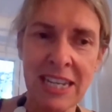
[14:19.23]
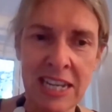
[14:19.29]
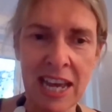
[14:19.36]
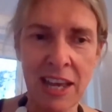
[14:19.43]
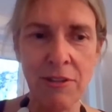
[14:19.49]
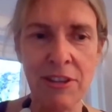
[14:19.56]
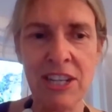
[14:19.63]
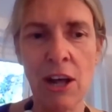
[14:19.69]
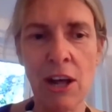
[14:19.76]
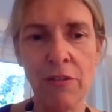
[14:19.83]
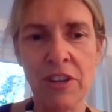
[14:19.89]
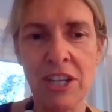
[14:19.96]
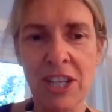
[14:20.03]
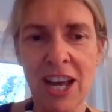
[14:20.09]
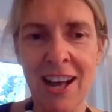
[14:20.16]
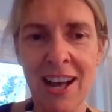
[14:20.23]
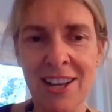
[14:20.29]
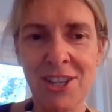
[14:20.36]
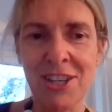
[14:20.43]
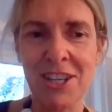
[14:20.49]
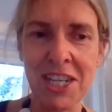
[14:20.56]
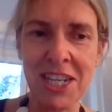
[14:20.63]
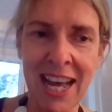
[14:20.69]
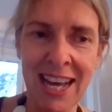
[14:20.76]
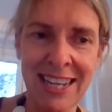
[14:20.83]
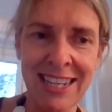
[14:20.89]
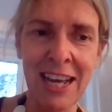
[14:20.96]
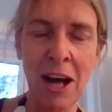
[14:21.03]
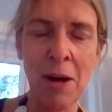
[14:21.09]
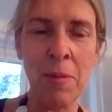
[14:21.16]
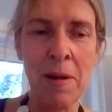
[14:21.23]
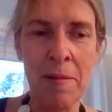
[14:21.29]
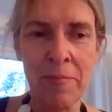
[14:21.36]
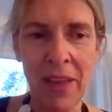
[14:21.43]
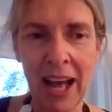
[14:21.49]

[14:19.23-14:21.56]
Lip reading: set yourself the task to stand up